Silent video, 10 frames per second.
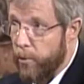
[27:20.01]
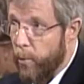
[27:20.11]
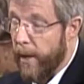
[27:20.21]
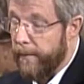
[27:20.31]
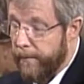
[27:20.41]

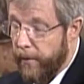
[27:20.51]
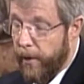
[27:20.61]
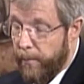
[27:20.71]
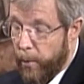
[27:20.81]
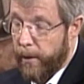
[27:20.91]
well, very
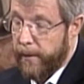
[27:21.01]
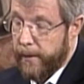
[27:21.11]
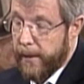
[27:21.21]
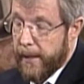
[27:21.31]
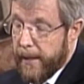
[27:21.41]
important.
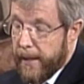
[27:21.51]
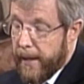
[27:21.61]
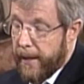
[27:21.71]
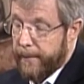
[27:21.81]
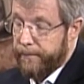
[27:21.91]

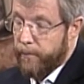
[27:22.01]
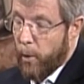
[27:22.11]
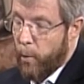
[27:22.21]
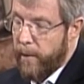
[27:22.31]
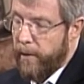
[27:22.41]

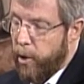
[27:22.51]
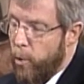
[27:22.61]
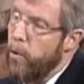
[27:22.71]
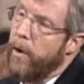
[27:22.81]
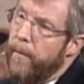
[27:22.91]
What have the
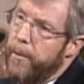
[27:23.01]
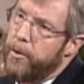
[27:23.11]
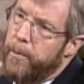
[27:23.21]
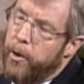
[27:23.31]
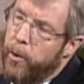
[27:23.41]
local governments
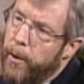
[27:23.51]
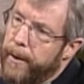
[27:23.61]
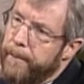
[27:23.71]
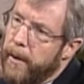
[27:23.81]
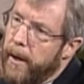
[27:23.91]
been
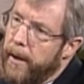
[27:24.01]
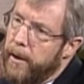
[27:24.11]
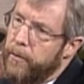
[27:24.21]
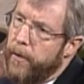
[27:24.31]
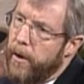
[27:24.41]
doing
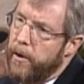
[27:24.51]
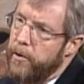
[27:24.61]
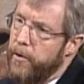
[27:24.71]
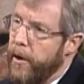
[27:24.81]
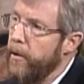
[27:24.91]
as far
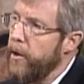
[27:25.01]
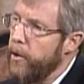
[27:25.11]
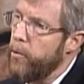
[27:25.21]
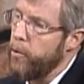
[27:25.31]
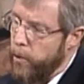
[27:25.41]
as their need
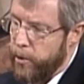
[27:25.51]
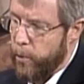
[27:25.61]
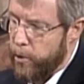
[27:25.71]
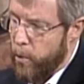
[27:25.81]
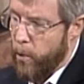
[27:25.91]
to address
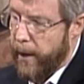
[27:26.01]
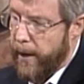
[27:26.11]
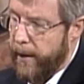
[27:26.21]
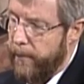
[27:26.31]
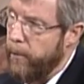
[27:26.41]
what's going
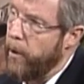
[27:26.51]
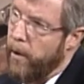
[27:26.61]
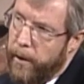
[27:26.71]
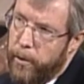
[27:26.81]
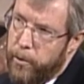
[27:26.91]
on
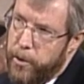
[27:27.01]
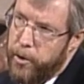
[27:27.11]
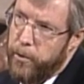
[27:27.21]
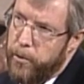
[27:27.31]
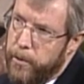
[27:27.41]
regarding those issues?